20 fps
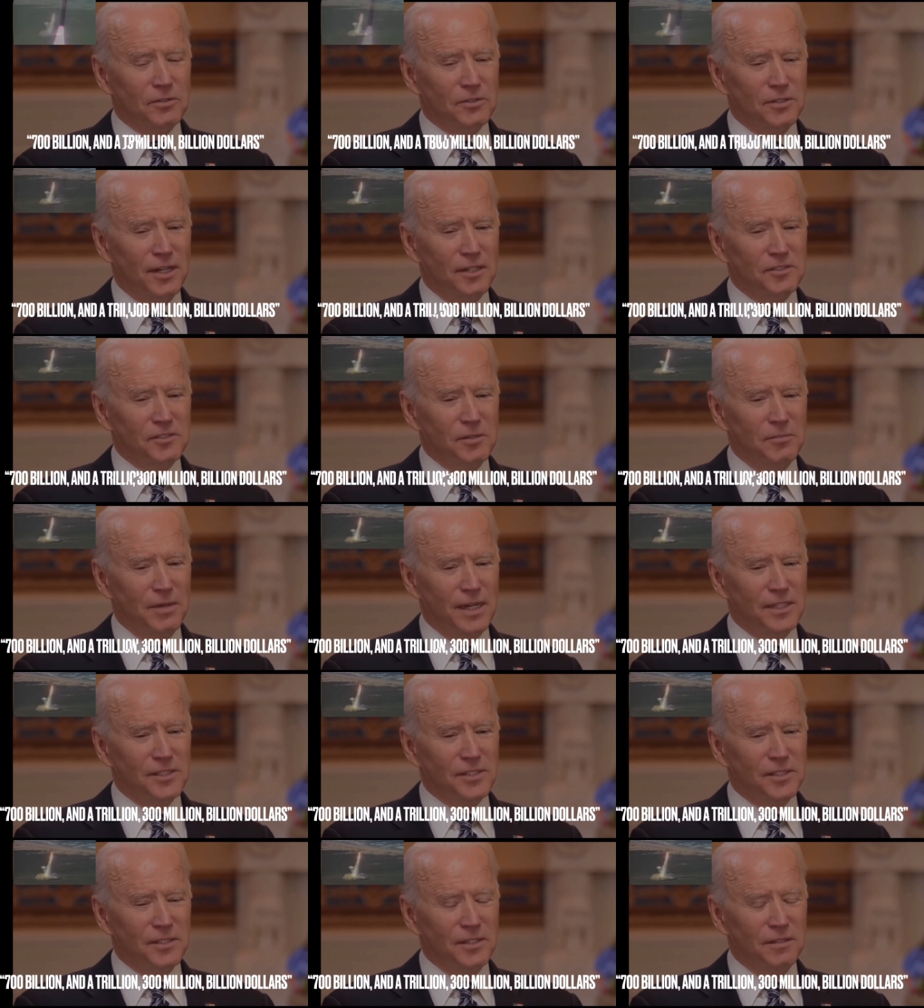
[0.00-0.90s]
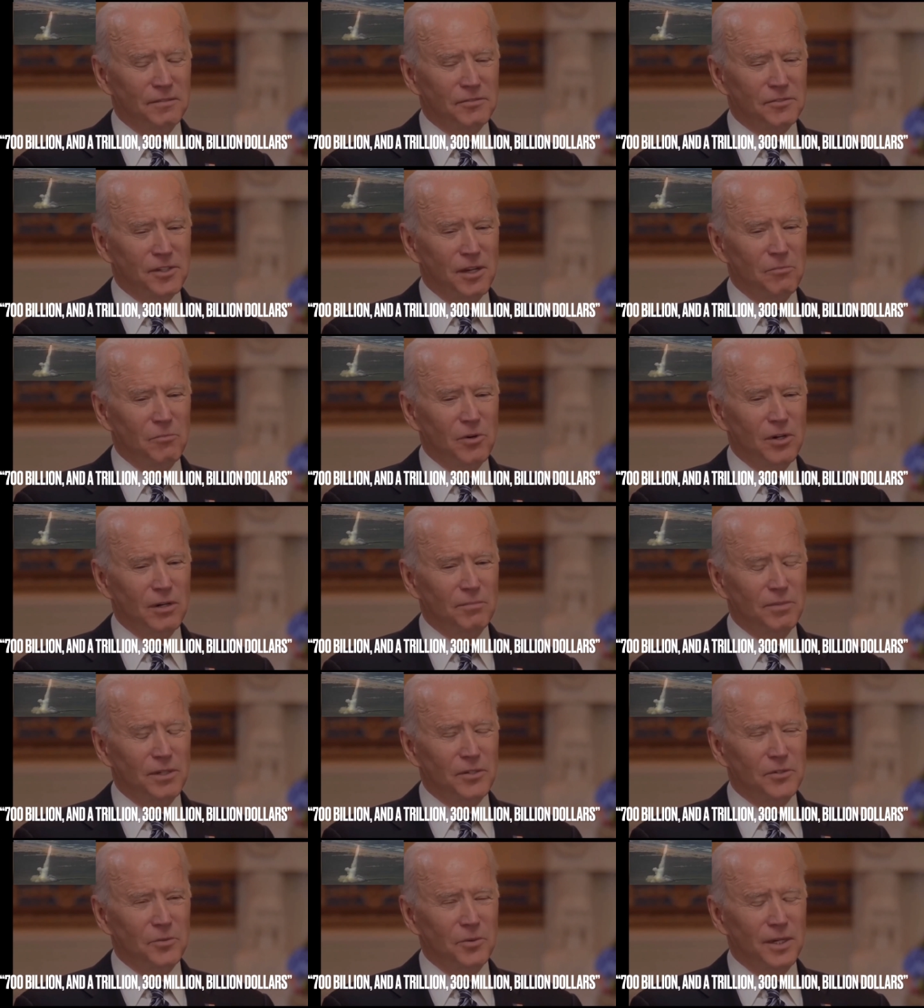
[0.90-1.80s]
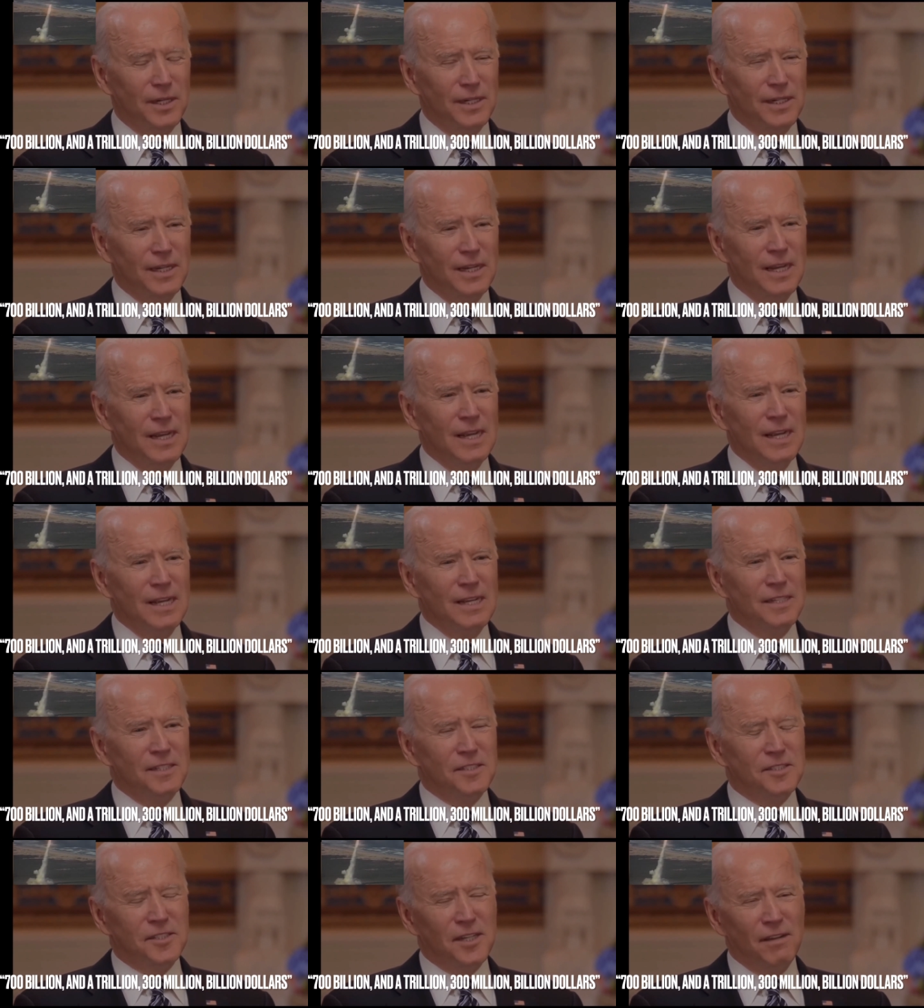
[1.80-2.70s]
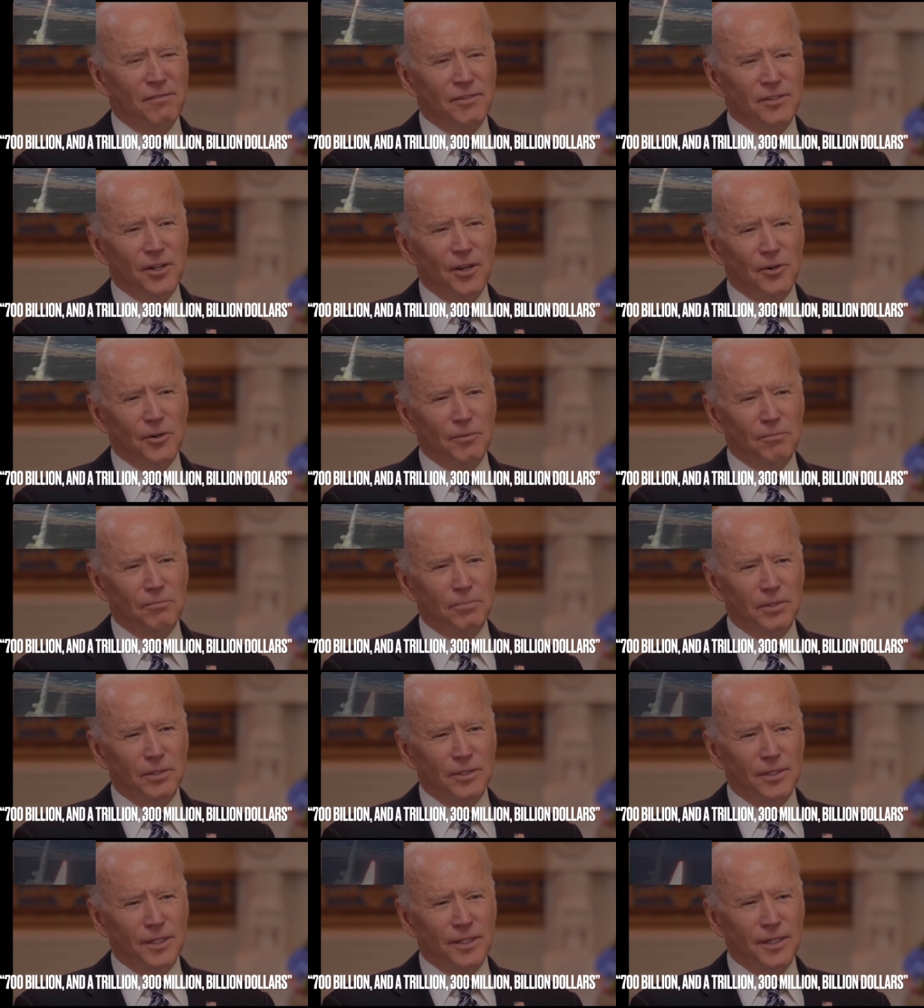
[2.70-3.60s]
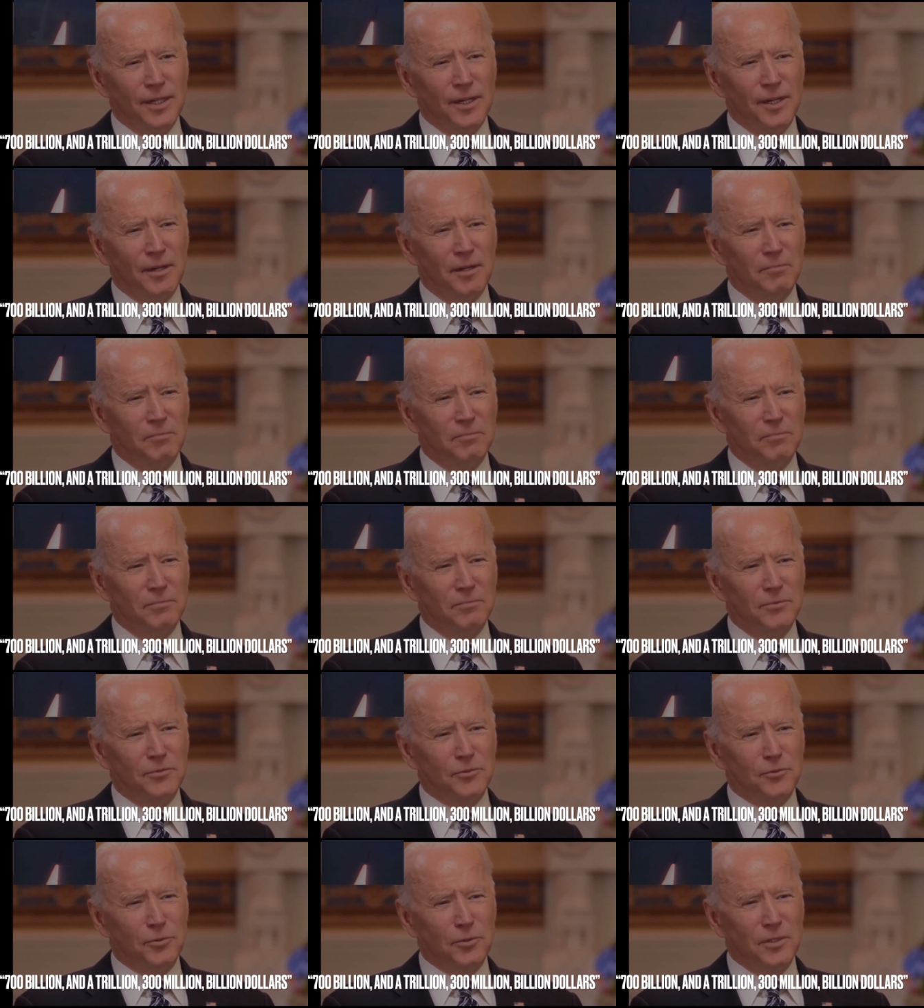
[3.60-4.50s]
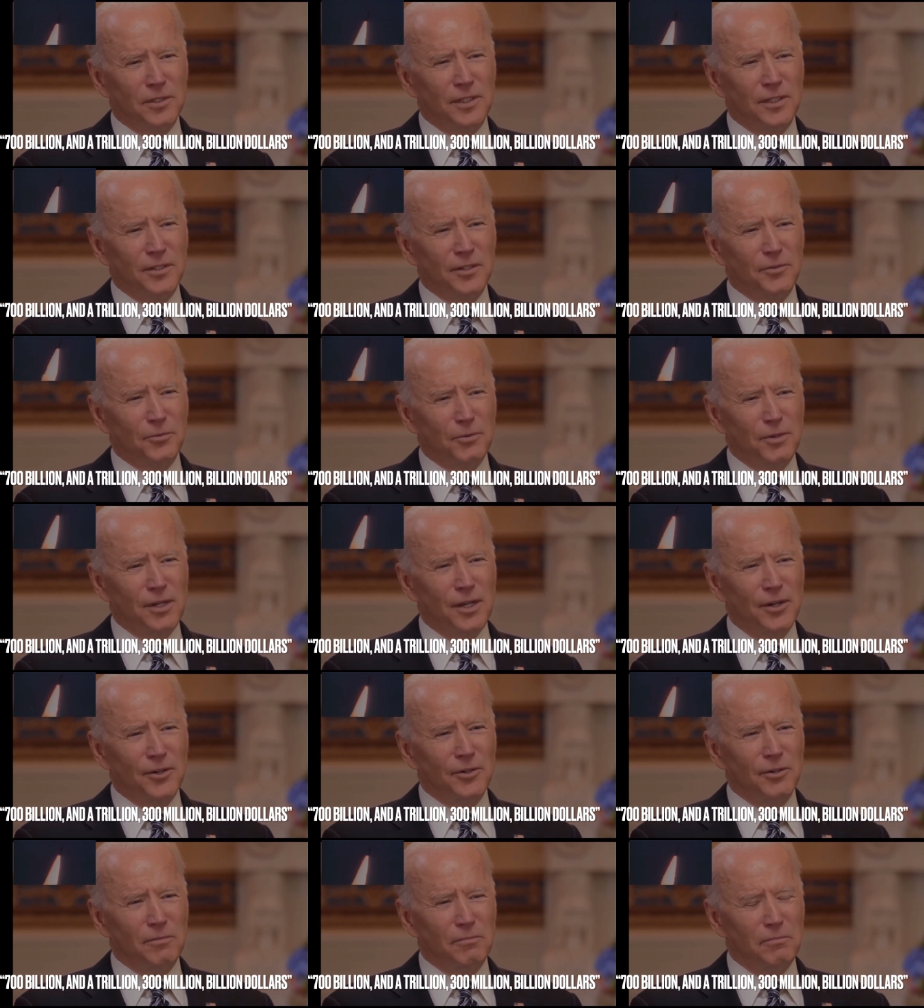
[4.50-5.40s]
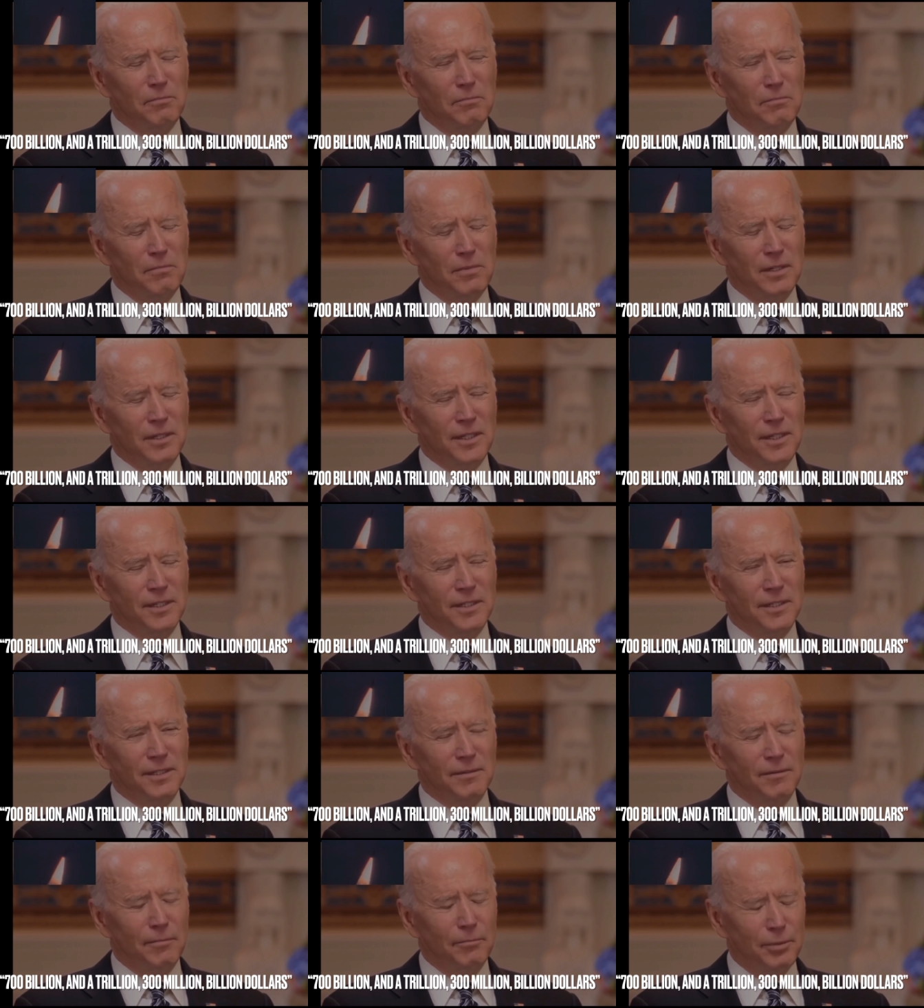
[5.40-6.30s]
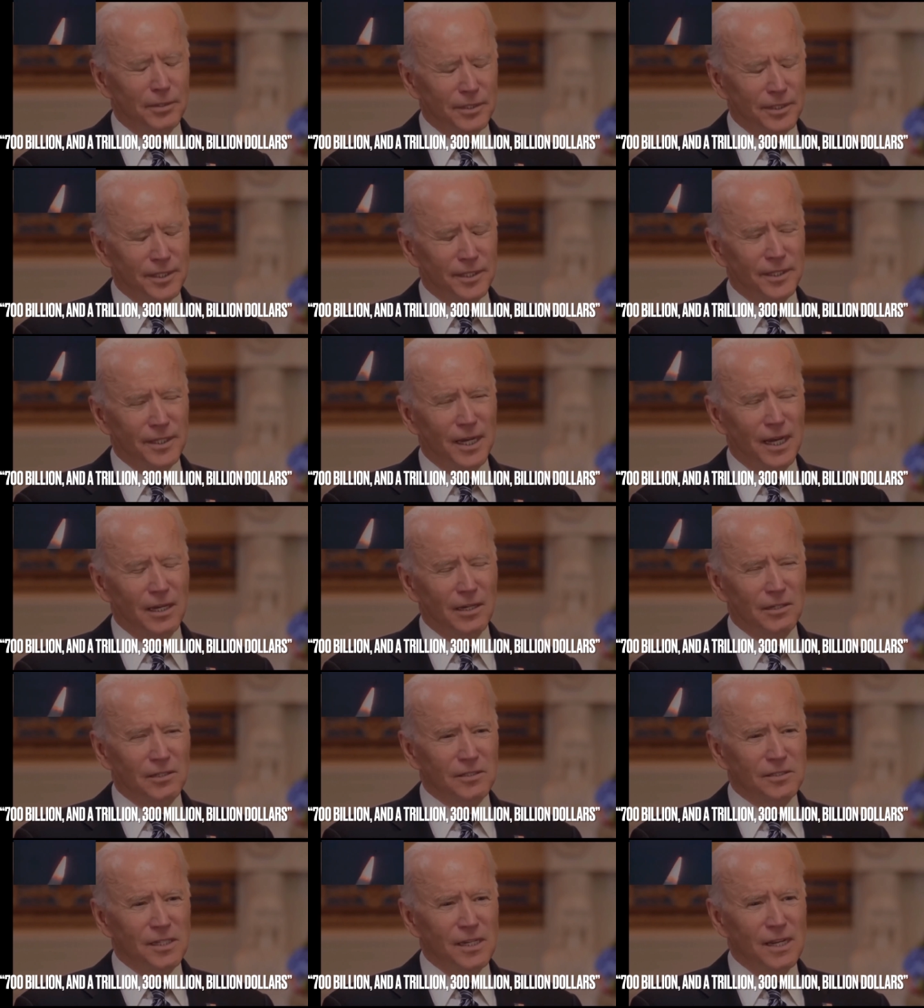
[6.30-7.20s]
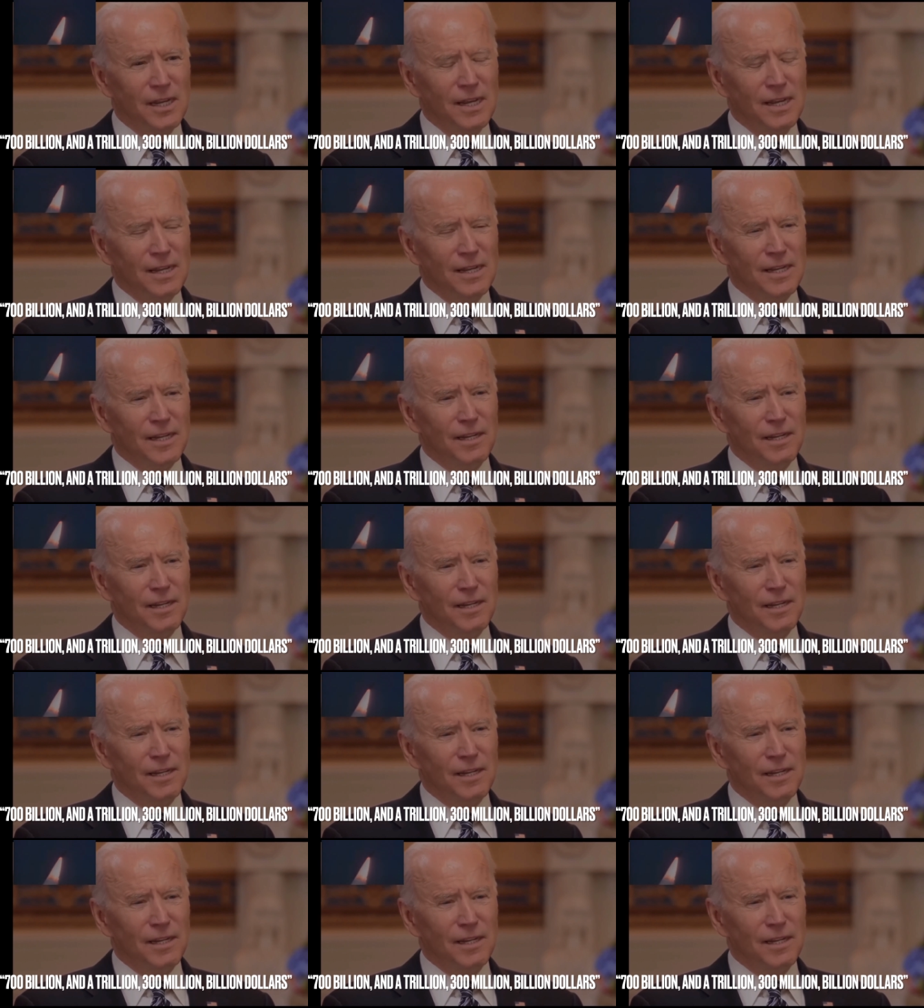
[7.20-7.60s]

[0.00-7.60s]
an estimation of somewhere between $700 billion and $1,300,000,000,000.